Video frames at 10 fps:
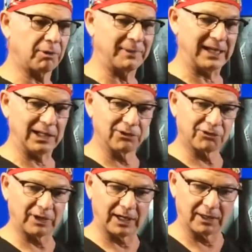of patients
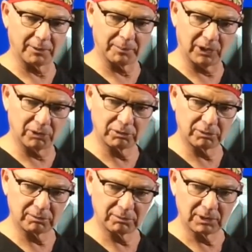where
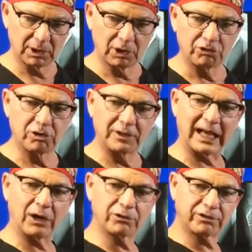the inside of
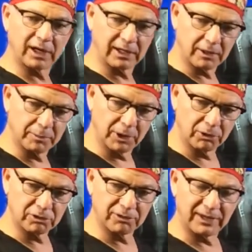the bone is too
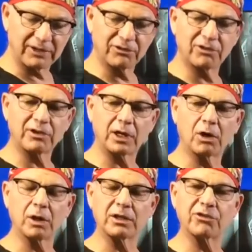narrow.
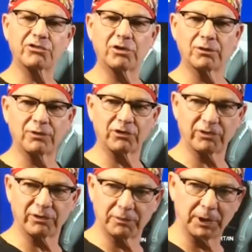And
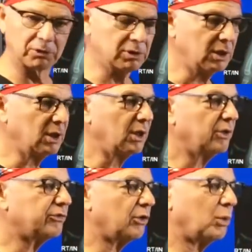so we need
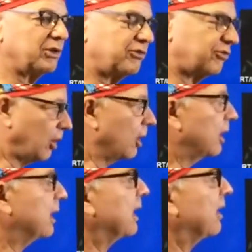something that fits on the
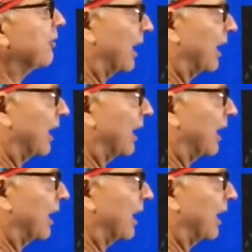surface of the